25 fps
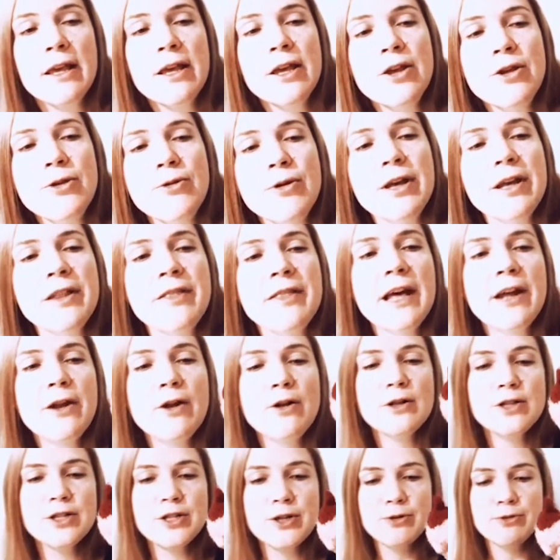You can then
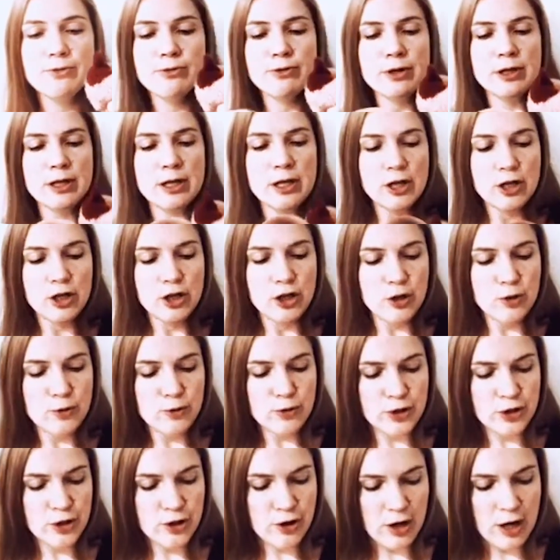also
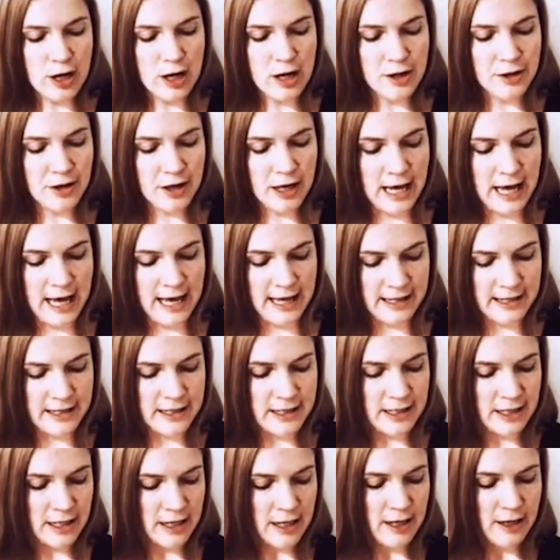use your other hand,
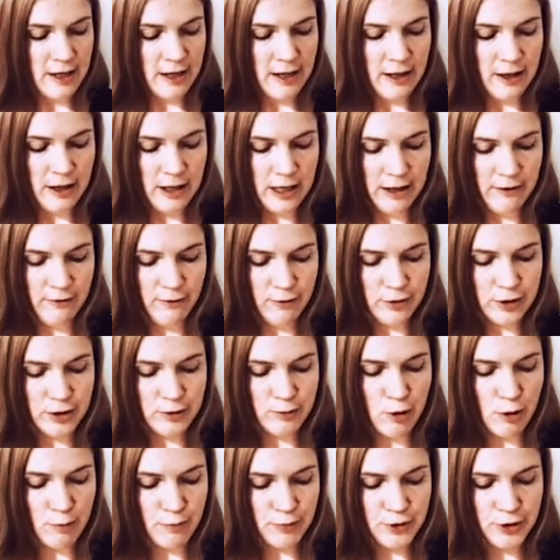if you
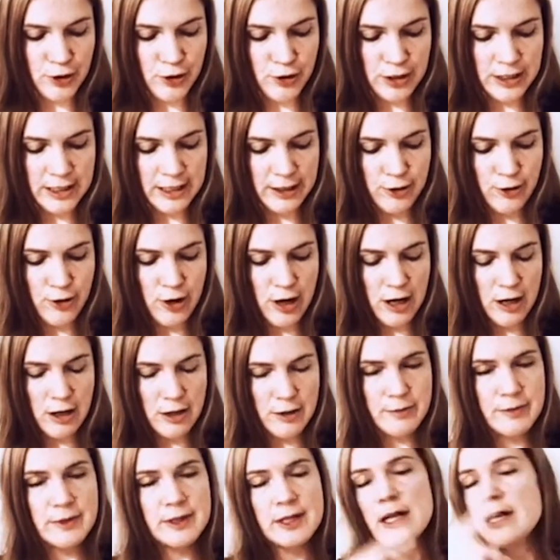swapped your
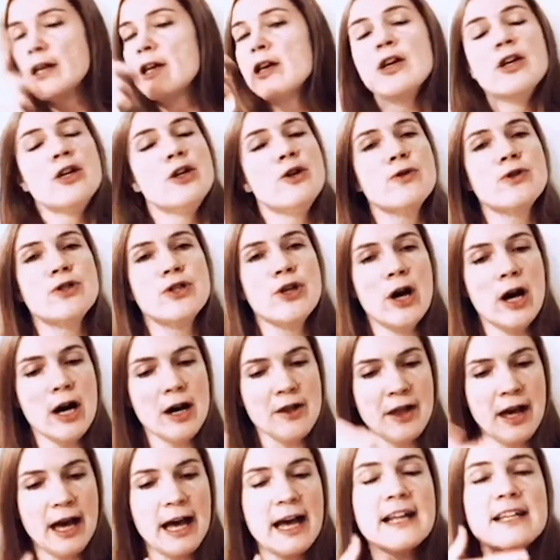arms, use your
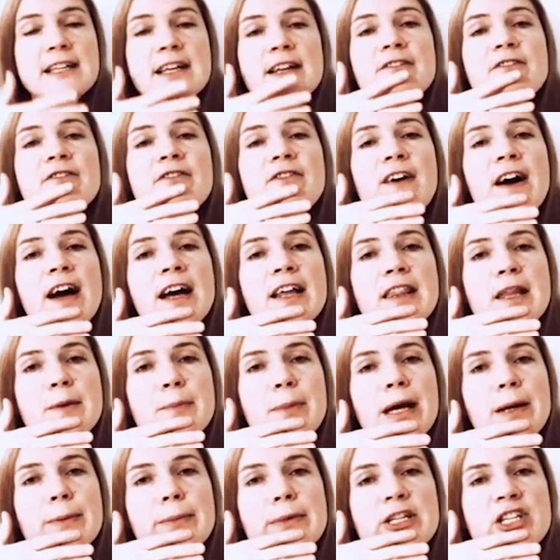other hand and find the
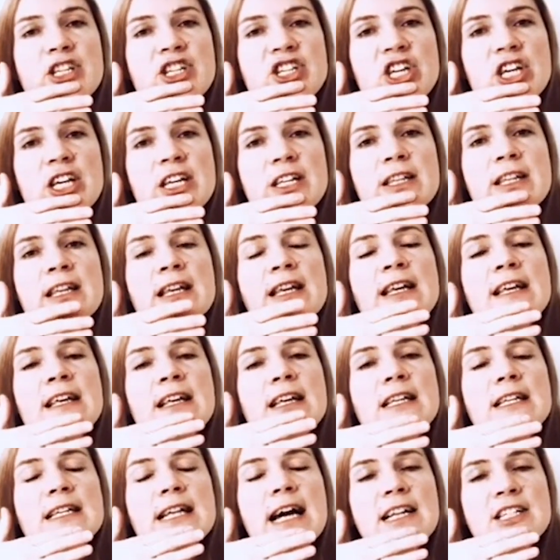baby's chin
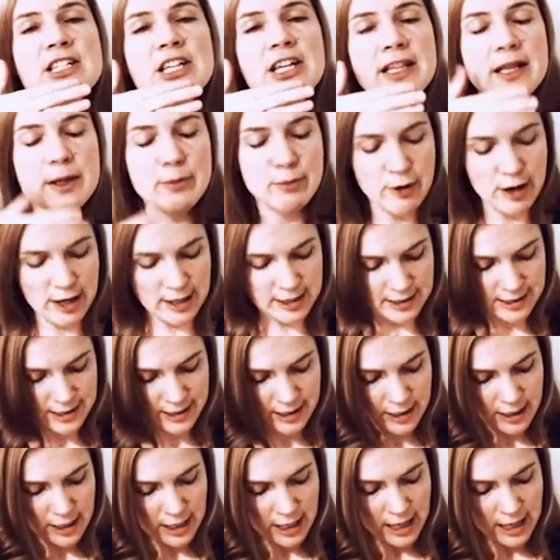touching the breast,